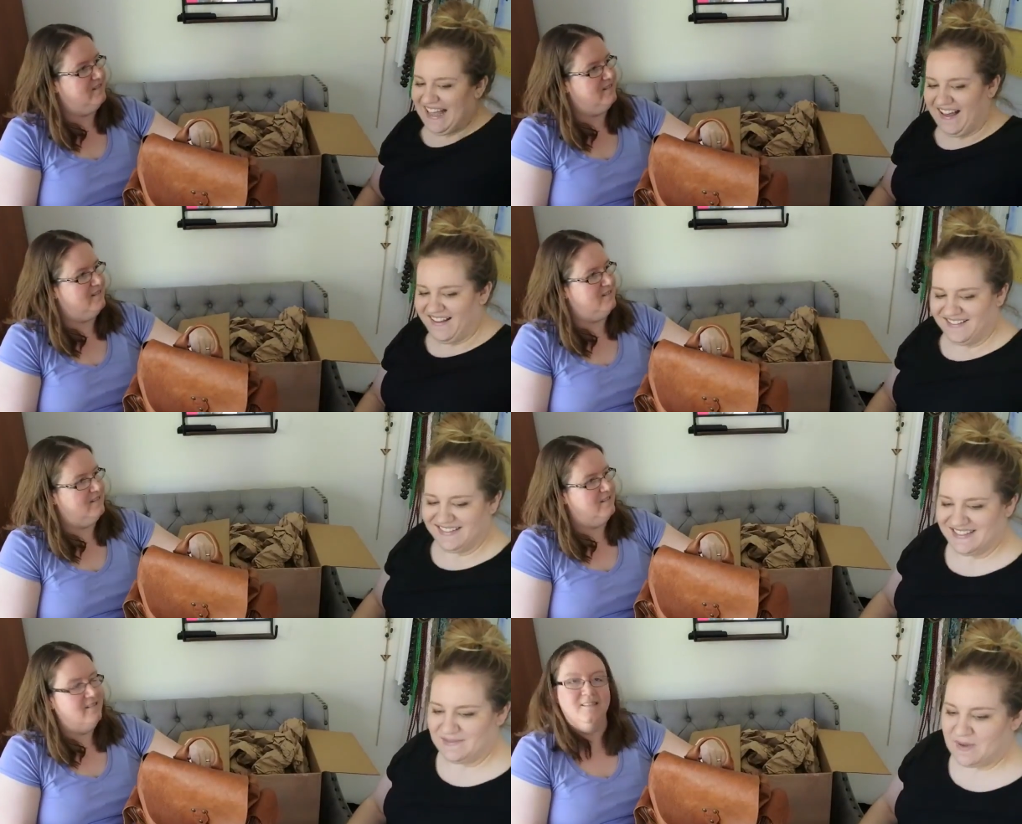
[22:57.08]

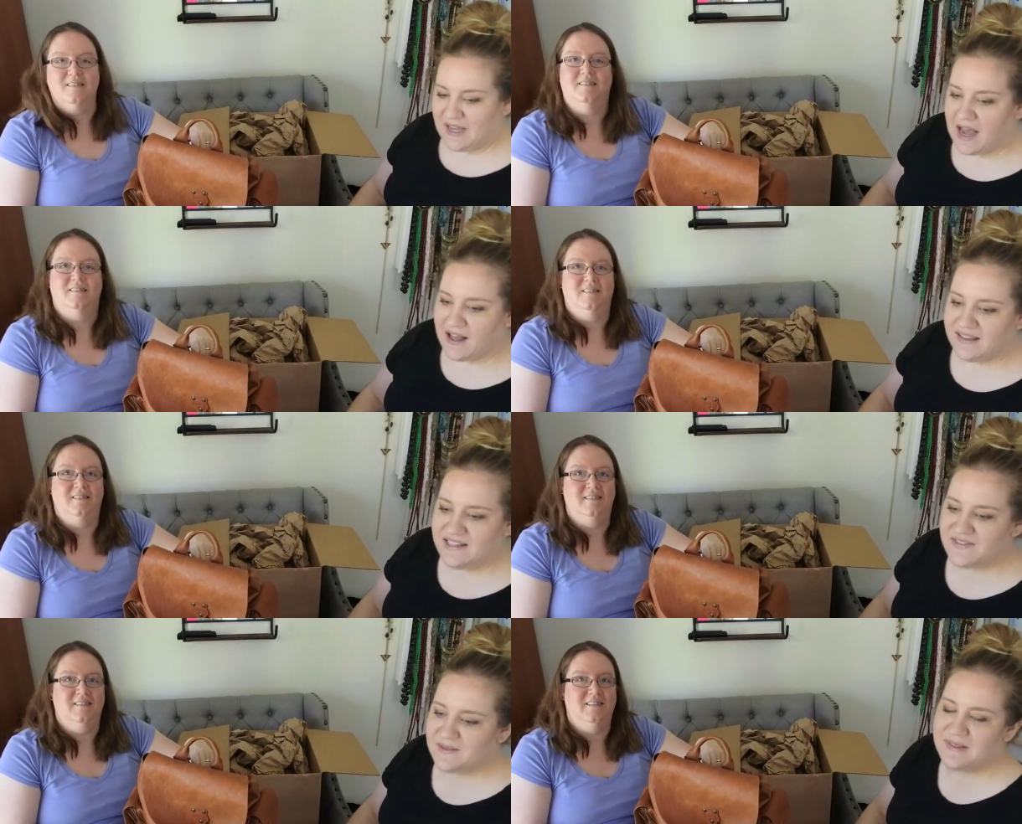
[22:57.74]
Speaker 1: else, but
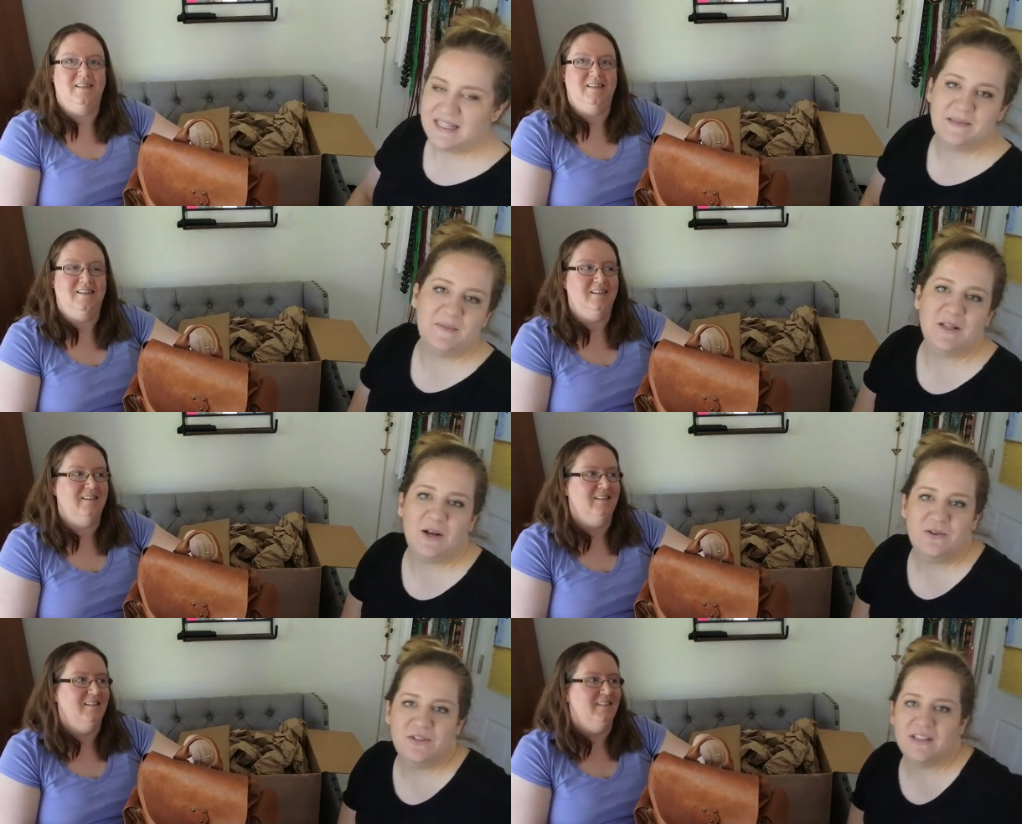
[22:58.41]
I'll leave some links
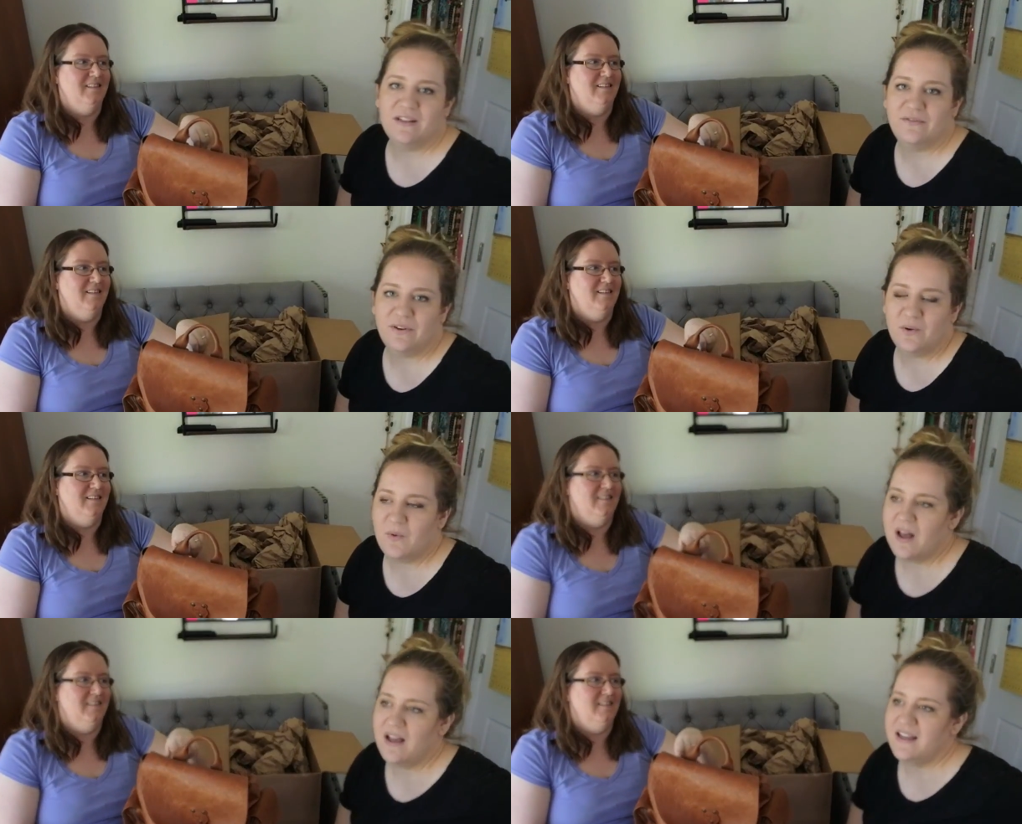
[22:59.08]
below to Love
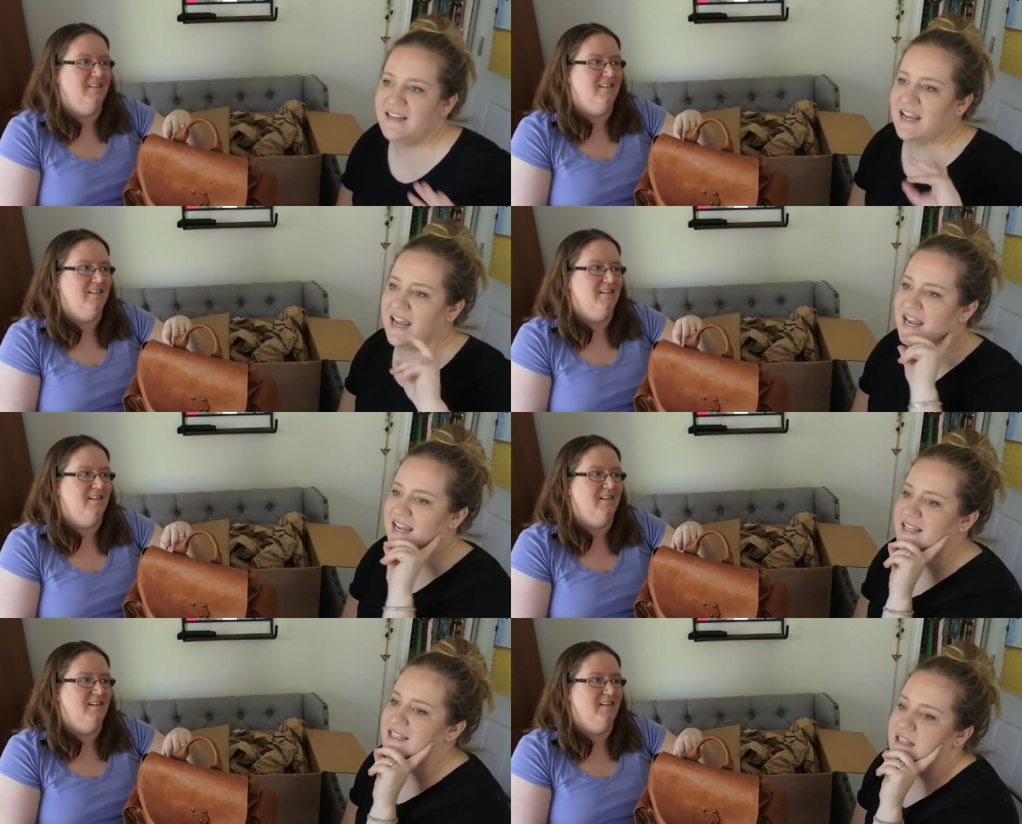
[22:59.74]
41
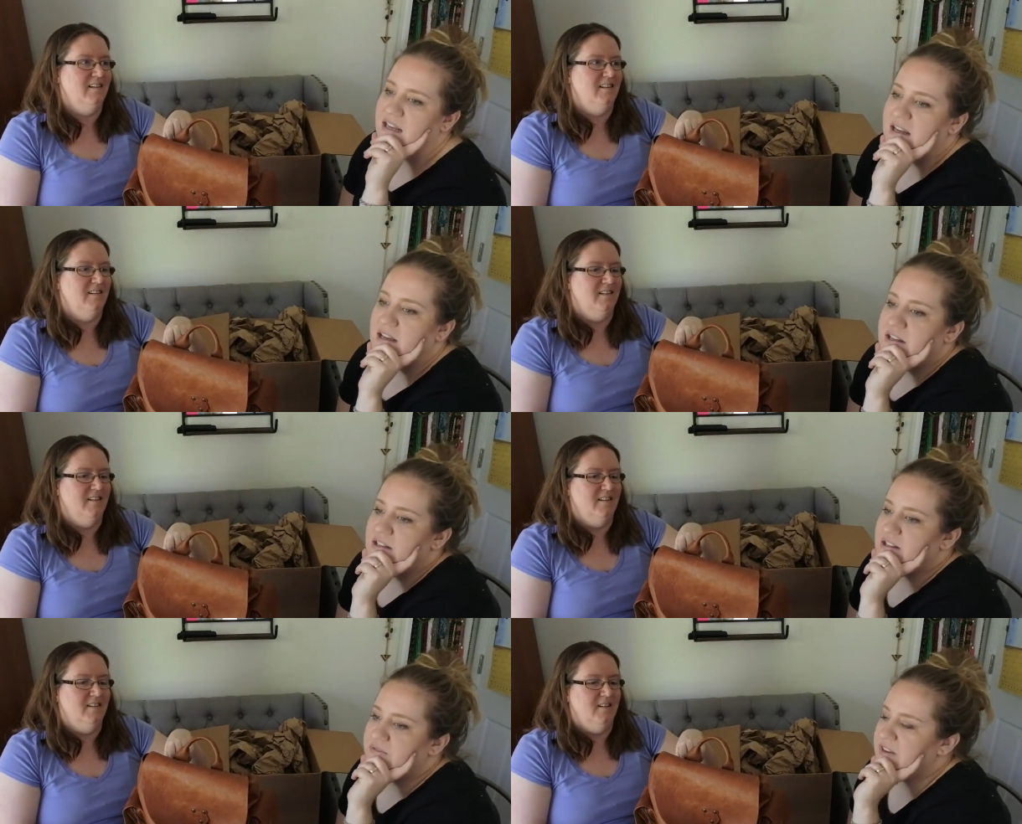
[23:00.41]
and
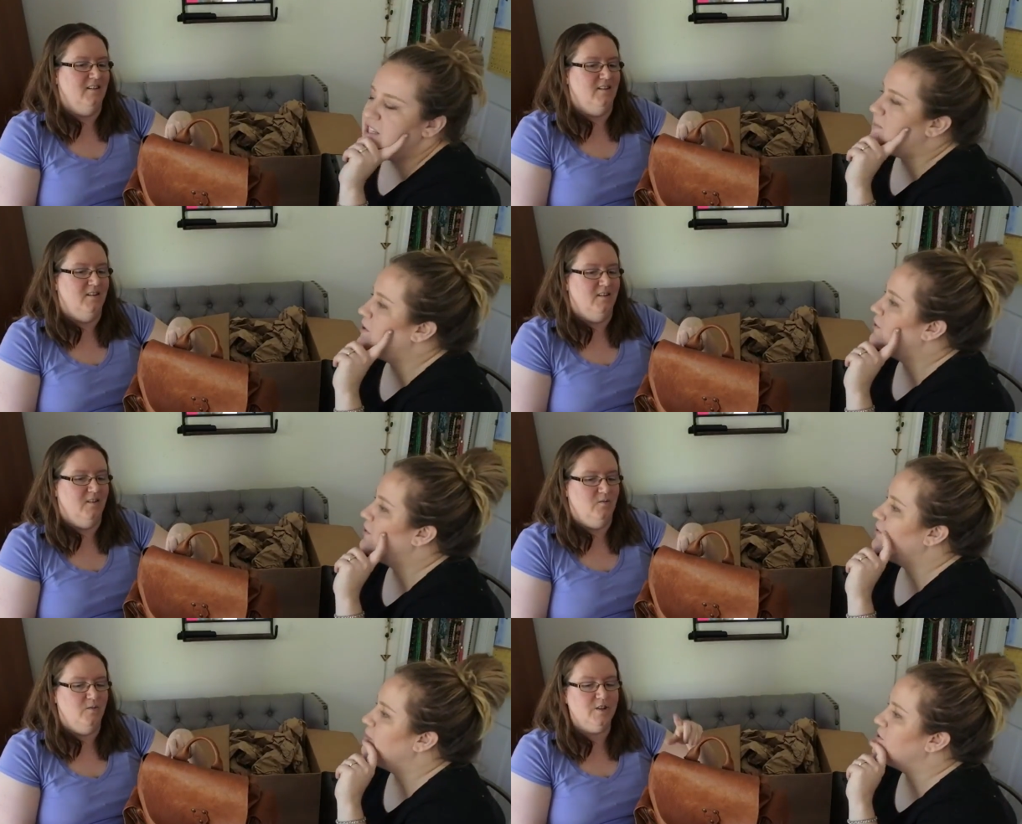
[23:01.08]
to the
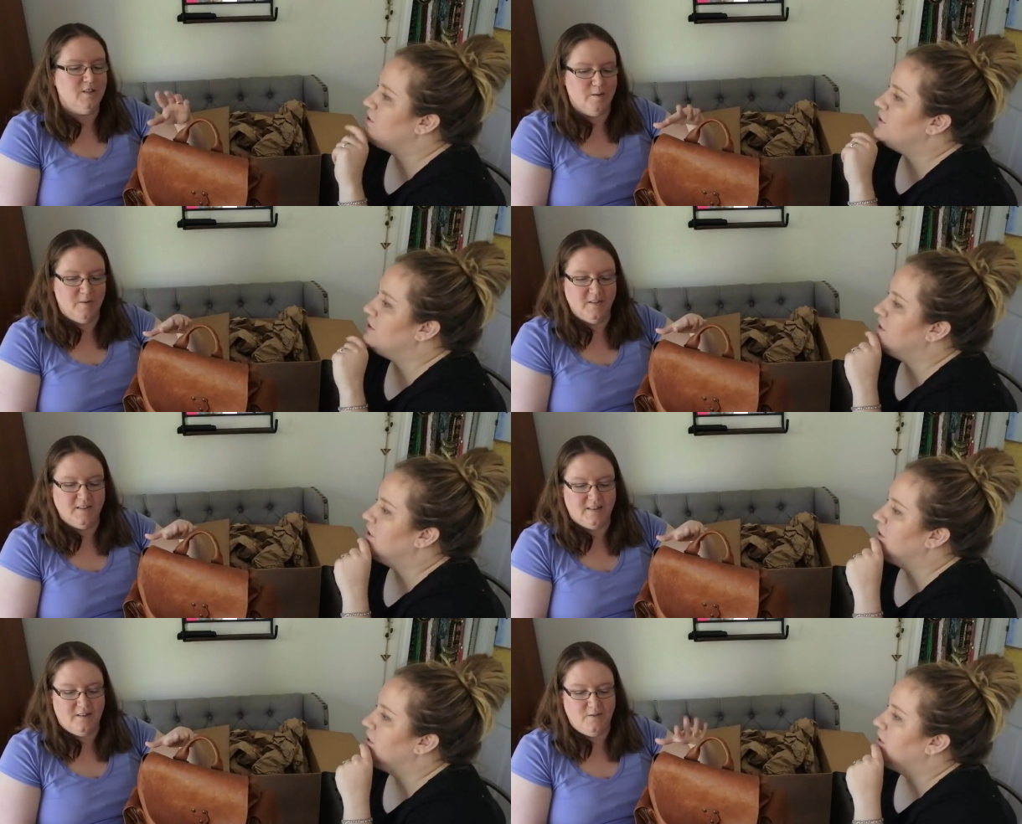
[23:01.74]
Facebook group.
Speaker 2: Which some
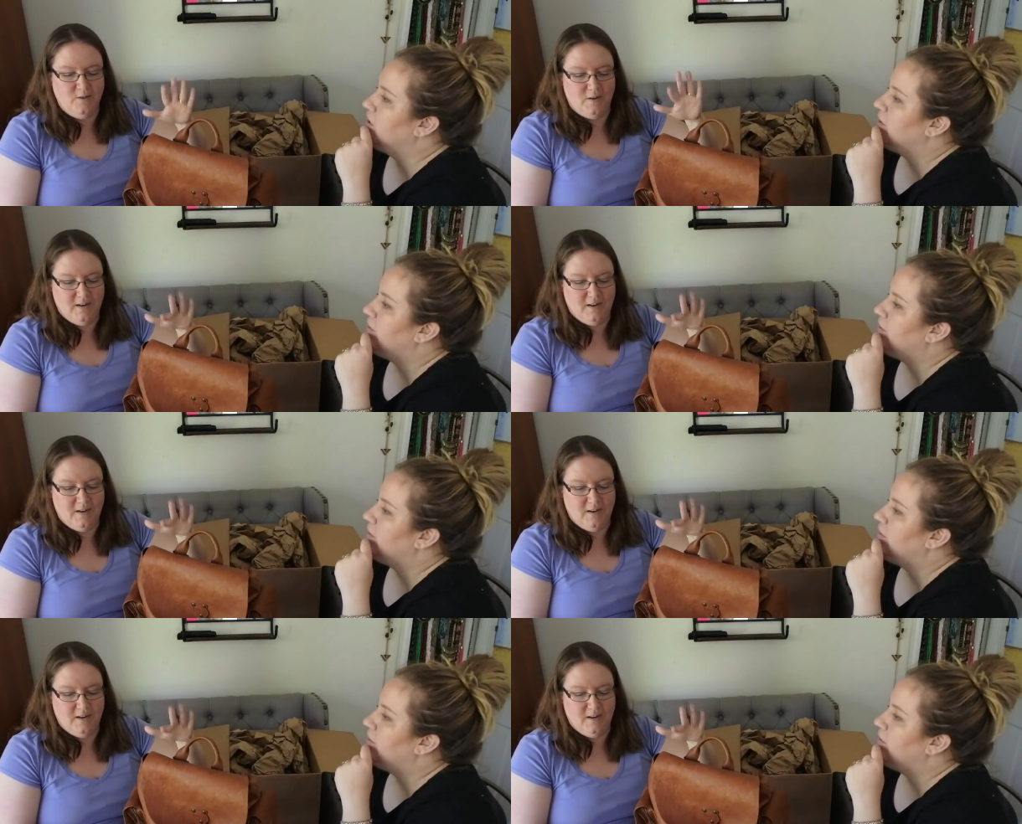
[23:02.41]
of the stuff you